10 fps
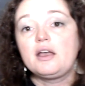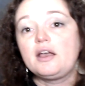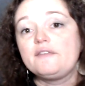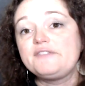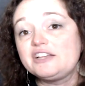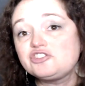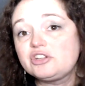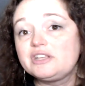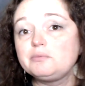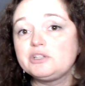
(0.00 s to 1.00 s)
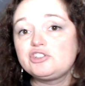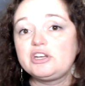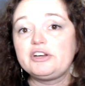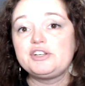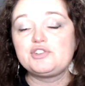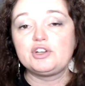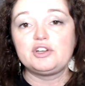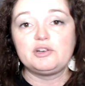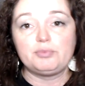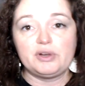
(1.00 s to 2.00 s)
Eventually, missionaries are
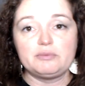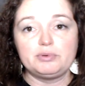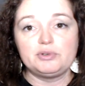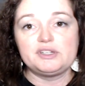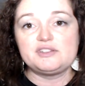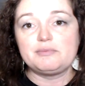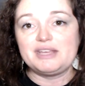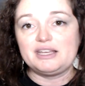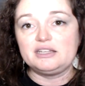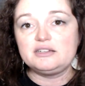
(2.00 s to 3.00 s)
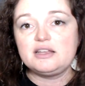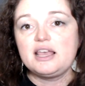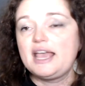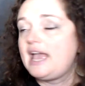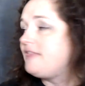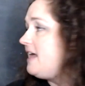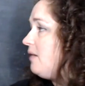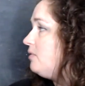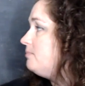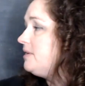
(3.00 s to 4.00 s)
going to bring Buddhism in, and that
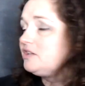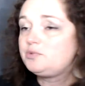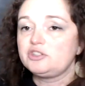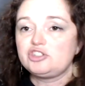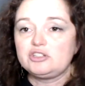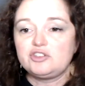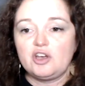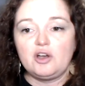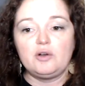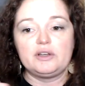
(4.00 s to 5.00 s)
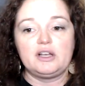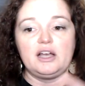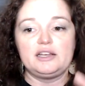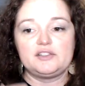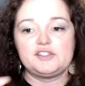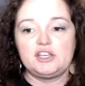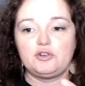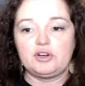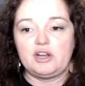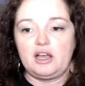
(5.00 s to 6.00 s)
will mix with Shinto and kind of
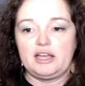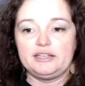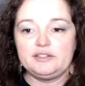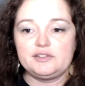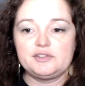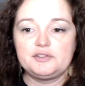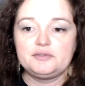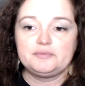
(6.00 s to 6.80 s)
synchronize.